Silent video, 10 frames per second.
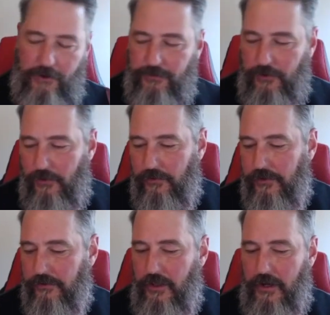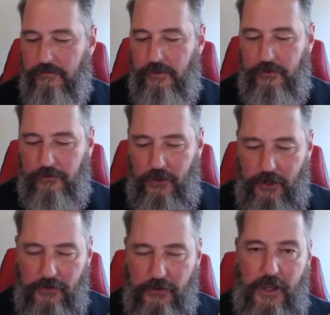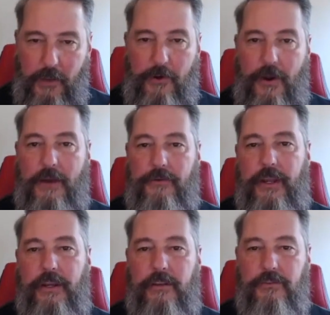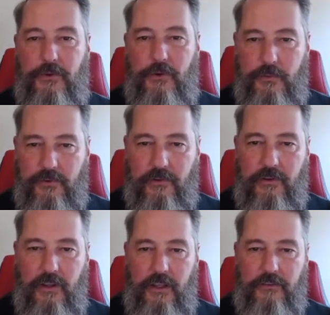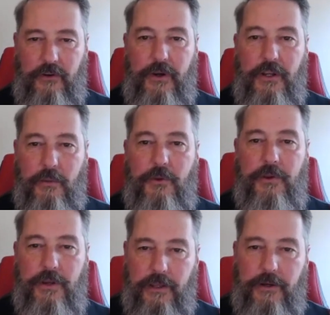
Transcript: So there's a lot of good camaraderie in these groups, and it's a great community.